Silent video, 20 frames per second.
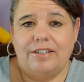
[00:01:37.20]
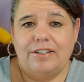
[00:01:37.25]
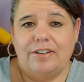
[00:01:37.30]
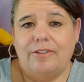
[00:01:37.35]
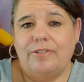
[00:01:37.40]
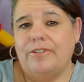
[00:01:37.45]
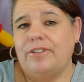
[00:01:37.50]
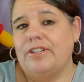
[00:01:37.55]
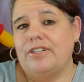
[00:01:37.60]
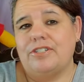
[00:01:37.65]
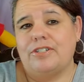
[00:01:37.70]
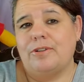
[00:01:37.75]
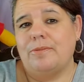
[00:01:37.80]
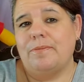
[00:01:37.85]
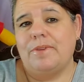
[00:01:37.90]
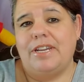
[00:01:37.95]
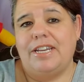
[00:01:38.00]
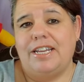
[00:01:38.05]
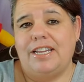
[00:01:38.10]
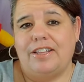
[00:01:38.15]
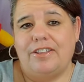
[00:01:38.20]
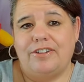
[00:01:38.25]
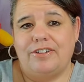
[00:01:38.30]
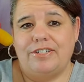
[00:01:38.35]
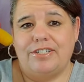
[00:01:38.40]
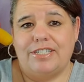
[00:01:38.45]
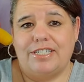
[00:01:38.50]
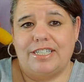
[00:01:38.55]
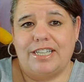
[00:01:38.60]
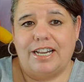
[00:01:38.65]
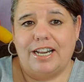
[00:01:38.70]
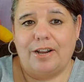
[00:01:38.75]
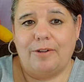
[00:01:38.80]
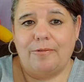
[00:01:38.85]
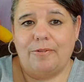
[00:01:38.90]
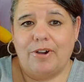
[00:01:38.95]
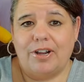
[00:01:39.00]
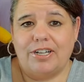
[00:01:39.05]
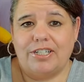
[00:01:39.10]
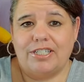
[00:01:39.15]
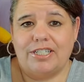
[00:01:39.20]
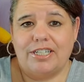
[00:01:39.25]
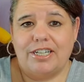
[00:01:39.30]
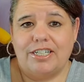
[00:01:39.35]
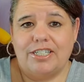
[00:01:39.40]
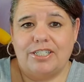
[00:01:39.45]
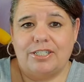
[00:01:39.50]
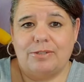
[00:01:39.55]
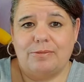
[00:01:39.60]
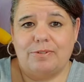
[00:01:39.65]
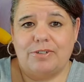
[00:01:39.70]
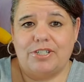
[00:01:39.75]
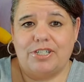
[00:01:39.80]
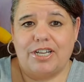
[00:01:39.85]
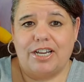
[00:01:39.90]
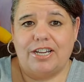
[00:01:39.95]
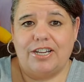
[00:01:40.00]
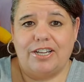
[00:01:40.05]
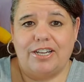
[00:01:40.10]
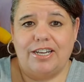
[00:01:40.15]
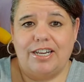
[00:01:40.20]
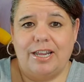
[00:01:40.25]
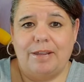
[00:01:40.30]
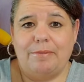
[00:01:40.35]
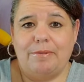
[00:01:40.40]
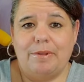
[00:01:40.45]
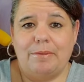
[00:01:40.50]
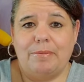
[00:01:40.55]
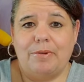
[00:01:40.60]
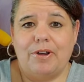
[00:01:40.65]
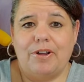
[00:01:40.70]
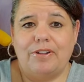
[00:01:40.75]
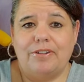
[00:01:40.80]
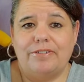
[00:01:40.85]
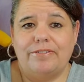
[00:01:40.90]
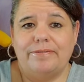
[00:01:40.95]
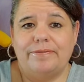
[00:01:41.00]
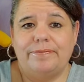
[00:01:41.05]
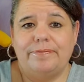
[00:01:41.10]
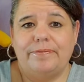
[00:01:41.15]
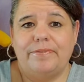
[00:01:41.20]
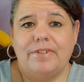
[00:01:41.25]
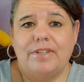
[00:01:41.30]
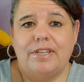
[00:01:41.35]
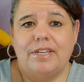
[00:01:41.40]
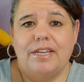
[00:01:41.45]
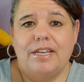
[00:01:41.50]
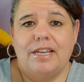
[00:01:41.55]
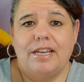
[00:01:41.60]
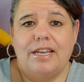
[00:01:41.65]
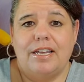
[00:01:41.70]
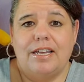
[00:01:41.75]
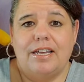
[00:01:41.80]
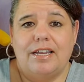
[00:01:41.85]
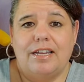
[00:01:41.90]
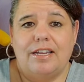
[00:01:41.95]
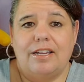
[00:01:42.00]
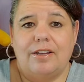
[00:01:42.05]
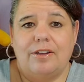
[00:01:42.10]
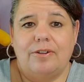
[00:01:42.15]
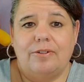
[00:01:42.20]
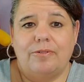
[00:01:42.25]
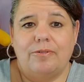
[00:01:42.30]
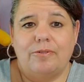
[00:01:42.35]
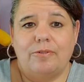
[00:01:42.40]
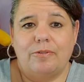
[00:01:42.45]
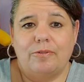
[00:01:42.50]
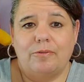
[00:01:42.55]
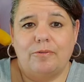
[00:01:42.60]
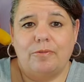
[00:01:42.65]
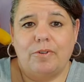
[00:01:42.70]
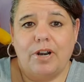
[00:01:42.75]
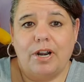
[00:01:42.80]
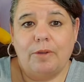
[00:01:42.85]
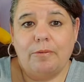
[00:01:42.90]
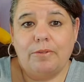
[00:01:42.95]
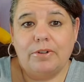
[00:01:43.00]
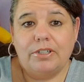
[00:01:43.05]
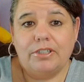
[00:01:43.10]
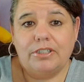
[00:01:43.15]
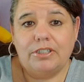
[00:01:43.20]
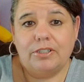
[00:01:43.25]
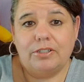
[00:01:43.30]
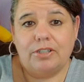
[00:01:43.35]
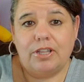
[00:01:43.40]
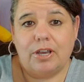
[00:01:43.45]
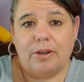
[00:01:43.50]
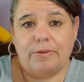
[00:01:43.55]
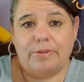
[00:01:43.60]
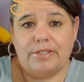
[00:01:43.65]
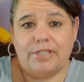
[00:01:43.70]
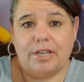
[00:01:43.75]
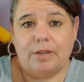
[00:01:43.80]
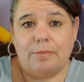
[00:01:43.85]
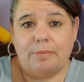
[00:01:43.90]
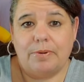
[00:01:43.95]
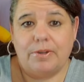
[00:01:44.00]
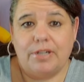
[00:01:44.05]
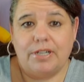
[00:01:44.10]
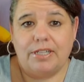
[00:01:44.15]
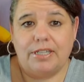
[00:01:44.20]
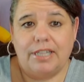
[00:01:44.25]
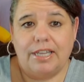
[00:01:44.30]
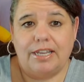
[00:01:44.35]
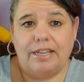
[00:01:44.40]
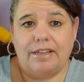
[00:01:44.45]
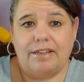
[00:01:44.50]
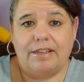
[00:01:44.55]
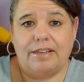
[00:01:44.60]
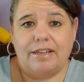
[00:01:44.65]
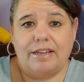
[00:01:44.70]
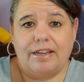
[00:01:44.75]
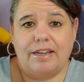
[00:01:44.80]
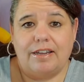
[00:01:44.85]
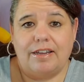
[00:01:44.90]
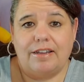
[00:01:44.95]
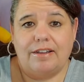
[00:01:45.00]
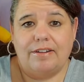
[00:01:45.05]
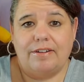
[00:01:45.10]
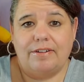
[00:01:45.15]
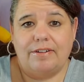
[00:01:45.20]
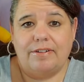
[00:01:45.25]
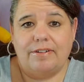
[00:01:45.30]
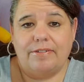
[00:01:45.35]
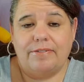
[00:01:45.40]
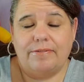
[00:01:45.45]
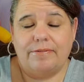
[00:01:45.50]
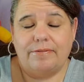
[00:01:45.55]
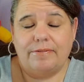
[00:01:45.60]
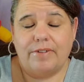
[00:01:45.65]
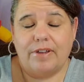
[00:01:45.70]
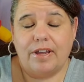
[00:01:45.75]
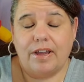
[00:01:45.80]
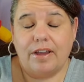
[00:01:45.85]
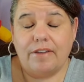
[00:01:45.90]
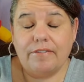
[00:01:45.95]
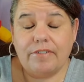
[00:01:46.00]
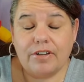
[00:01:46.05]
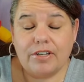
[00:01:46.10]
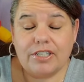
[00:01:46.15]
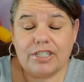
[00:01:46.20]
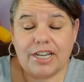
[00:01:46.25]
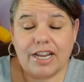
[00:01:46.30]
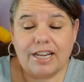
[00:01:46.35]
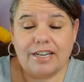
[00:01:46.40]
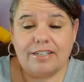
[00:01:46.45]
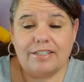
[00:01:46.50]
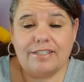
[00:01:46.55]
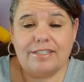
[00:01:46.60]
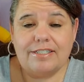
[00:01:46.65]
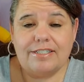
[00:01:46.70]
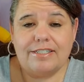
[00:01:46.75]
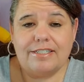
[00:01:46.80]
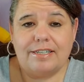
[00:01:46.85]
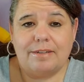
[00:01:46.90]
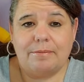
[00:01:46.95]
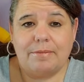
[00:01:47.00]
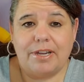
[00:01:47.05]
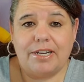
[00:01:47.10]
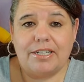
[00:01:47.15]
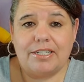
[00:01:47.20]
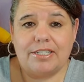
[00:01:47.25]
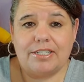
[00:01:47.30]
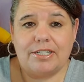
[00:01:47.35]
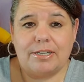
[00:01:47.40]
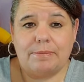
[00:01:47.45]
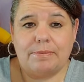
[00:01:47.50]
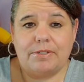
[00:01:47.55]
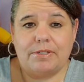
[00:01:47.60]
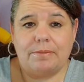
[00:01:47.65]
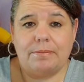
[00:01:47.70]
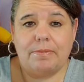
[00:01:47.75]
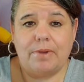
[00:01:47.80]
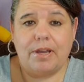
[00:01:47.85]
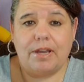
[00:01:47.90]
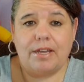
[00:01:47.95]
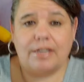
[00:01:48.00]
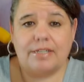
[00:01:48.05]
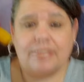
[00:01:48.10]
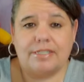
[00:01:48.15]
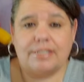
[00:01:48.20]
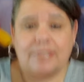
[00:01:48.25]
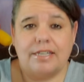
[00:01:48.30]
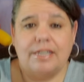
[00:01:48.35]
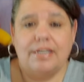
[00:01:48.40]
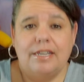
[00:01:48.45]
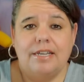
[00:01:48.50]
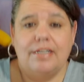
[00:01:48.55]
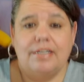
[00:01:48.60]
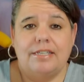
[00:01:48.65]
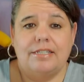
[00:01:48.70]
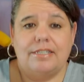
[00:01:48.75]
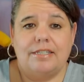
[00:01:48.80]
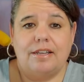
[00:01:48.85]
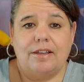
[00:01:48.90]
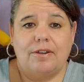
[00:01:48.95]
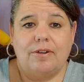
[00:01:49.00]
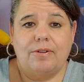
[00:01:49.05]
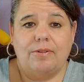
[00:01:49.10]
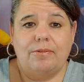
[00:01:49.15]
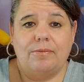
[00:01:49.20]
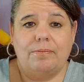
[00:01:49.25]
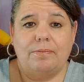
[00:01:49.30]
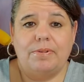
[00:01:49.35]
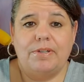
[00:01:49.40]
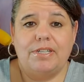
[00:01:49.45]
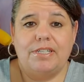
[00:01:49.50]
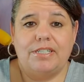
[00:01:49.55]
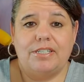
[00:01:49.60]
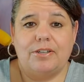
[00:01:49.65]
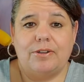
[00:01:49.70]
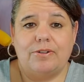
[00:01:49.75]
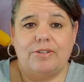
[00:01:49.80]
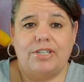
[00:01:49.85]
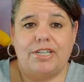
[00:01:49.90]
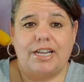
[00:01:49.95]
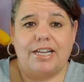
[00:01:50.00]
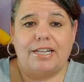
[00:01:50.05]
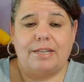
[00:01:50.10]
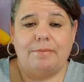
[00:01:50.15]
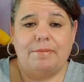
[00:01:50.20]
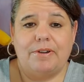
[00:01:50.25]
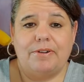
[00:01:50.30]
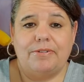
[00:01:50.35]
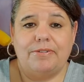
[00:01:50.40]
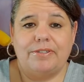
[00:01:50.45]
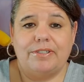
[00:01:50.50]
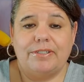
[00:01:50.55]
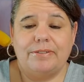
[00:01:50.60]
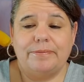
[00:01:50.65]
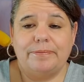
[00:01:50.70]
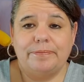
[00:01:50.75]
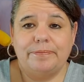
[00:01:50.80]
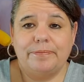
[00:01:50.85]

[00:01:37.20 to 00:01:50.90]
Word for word: Oh, and there's so many others that I watch, and I just wish I could name them all. Uh, what I will do though is I'll put a link uh, of their channels in my description box, so please go check them out.